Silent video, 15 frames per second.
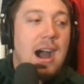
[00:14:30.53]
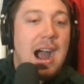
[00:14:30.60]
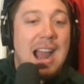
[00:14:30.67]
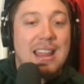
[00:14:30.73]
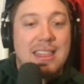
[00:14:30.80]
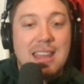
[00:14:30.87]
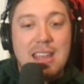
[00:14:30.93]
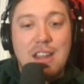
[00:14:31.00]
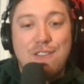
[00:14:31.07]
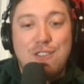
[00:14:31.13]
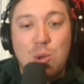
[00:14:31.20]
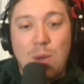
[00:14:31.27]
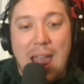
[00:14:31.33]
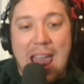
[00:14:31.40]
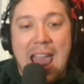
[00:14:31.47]
I think if
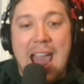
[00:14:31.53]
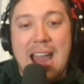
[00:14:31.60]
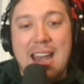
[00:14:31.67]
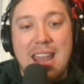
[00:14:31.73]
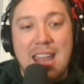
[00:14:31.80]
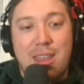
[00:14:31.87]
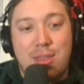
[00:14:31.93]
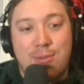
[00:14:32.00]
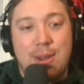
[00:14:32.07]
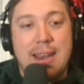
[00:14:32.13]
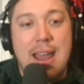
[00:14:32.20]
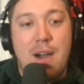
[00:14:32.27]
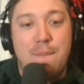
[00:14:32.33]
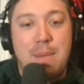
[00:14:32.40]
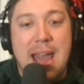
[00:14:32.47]
you add a
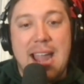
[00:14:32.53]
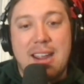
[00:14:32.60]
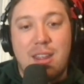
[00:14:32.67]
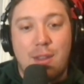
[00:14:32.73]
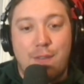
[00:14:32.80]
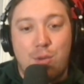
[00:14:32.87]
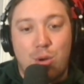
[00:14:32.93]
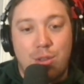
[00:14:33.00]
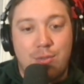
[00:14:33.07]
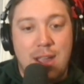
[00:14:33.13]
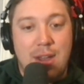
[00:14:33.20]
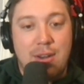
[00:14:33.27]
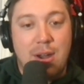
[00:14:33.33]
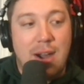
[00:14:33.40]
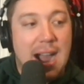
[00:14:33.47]
3-down back in the 4th
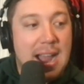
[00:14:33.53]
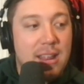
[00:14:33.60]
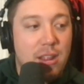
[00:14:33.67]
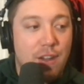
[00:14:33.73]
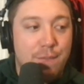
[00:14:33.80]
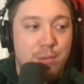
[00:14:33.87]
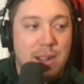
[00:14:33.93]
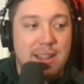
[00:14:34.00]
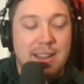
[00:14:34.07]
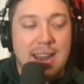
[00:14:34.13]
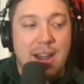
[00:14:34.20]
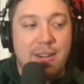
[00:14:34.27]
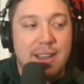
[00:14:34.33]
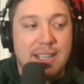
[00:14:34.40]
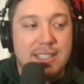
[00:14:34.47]
round, now I love Braylon
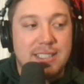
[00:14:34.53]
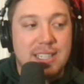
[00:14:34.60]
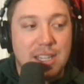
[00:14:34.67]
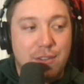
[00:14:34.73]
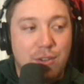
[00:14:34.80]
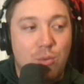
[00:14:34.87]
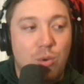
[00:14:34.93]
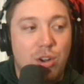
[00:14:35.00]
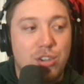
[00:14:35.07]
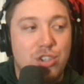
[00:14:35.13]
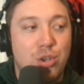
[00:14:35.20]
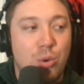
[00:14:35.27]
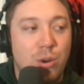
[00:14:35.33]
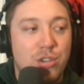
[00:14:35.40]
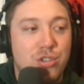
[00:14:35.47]
Allen, guys, 6'1",
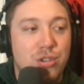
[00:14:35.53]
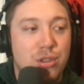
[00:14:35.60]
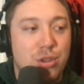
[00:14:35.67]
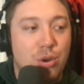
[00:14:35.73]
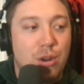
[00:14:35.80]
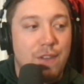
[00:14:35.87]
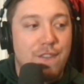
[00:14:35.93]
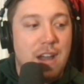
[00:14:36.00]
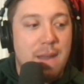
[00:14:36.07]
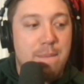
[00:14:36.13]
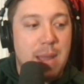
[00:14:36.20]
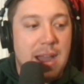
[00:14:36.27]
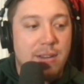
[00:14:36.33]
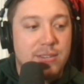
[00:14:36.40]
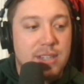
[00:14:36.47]
235
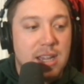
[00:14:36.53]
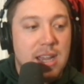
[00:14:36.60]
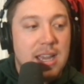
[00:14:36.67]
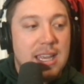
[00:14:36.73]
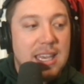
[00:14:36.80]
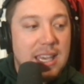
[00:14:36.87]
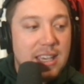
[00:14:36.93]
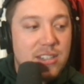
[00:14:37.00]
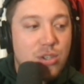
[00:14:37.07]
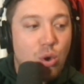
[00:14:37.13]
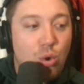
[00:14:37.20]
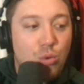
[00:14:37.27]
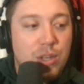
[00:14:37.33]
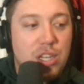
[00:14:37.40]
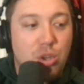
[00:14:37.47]
pounds. He is
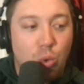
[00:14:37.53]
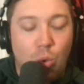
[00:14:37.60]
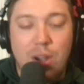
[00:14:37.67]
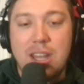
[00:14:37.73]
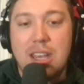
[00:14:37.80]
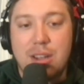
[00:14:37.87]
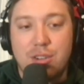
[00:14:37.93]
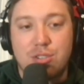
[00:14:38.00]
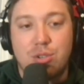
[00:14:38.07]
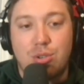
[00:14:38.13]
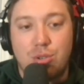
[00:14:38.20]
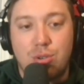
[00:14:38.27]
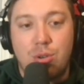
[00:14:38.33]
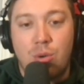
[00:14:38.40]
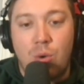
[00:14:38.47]
only 20 years
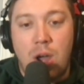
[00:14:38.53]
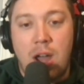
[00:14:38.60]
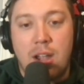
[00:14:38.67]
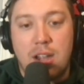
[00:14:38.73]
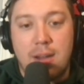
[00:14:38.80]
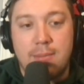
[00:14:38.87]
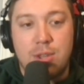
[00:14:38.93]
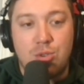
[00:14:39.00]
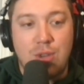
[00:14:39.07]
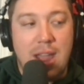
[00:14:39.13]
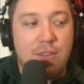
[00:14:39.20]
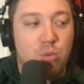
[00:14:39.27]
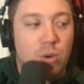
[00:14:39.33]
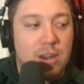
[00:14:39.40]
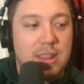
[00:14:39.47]
old come the
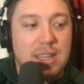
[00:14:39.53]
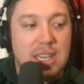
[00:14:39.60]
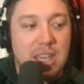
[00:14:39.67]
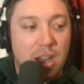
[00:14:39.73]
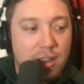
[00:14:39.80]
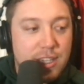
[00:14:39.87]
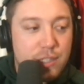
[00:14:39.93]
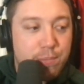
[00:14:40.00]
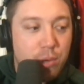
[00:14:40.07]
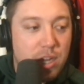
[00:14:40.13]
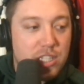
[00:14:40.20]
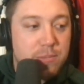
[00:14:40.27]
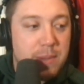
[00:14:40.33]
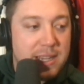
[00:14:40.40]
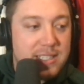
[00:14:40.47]
draft. One of the youngest
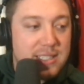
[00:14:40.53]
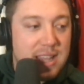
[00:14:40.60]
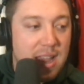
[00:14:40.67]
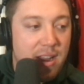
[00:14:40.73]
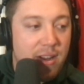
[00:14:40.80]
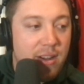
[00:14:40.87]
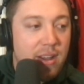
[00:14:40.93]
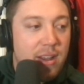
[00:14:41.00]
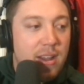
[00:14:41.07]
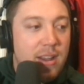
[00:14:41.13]
prospects there.